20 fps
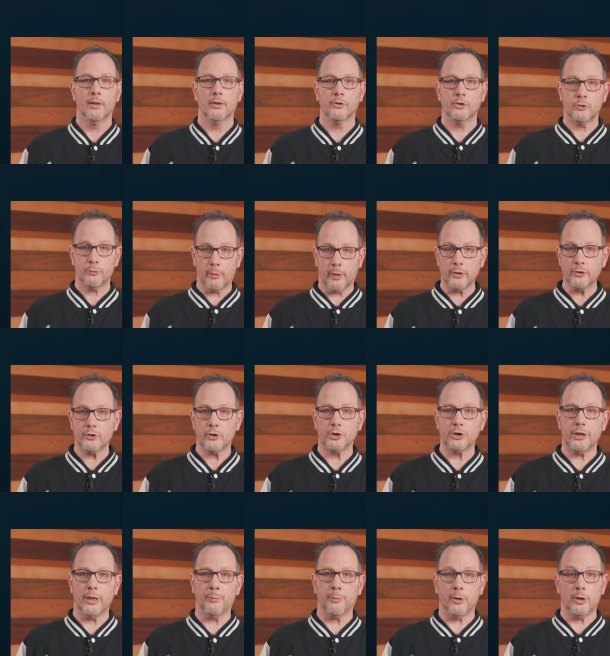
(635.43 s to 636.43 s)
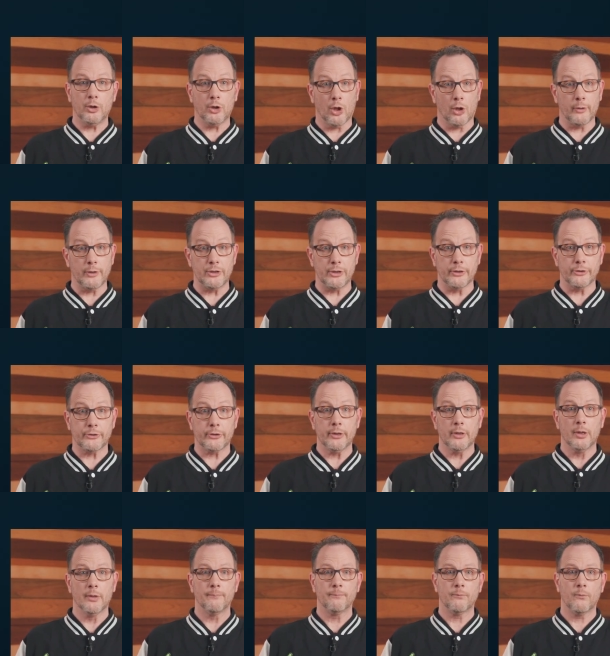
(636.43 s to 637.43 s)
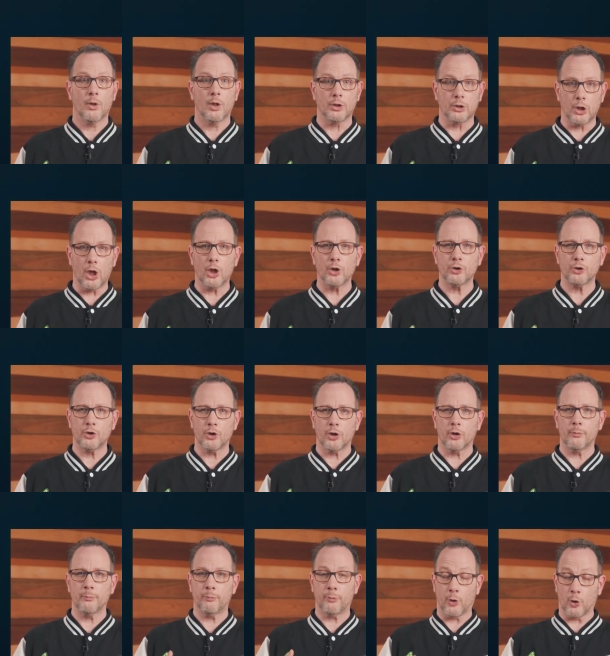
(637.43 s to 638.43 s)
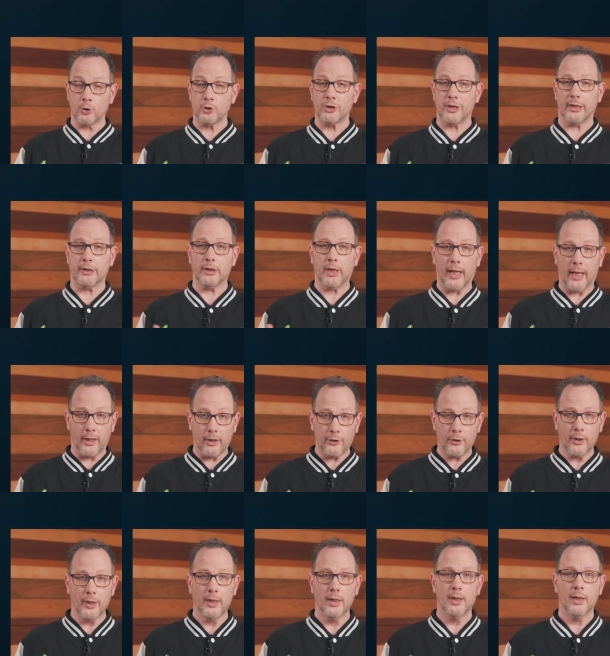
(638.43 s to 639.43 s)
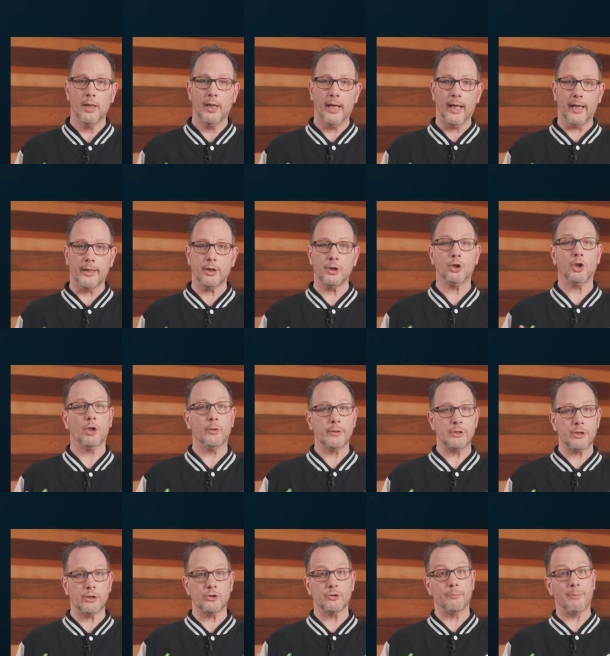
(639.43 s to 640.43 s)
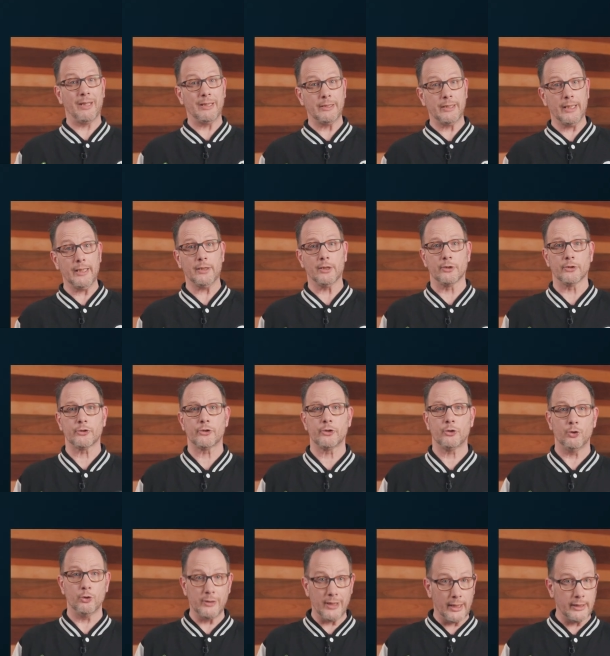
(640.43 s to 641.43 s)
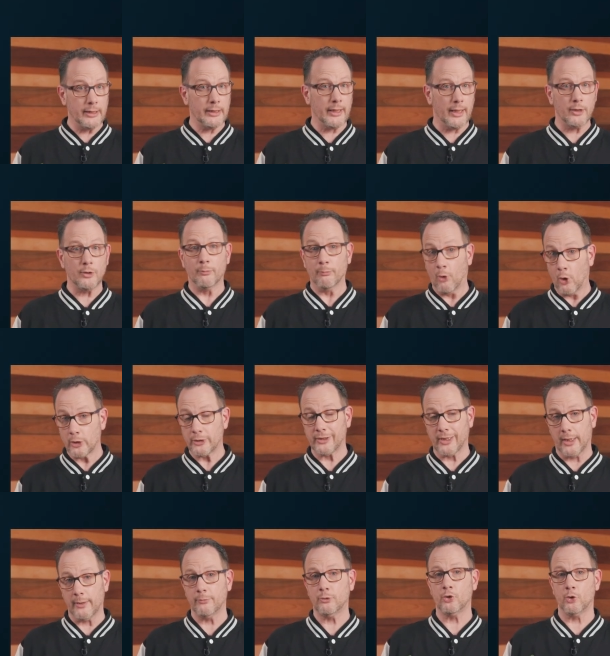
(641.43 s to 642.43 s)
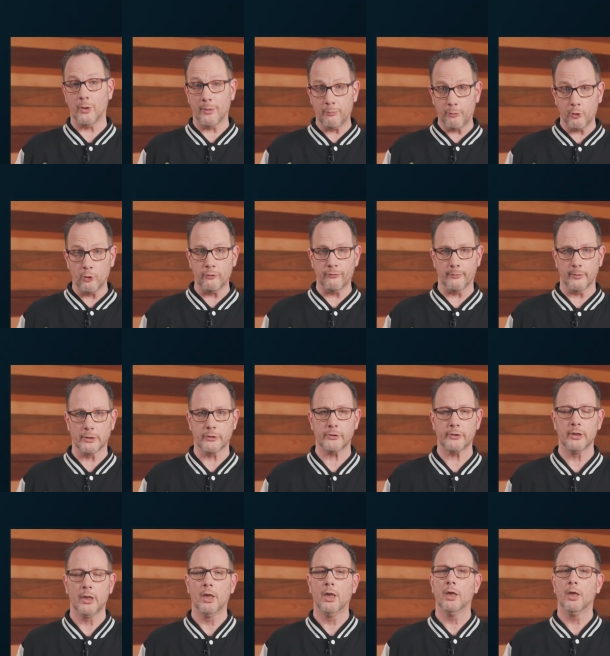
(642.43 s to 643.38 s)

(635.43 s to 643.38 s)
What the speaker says: Sponsorship encourages long-term project health and encourages maintainers to dedicate more time to improvements,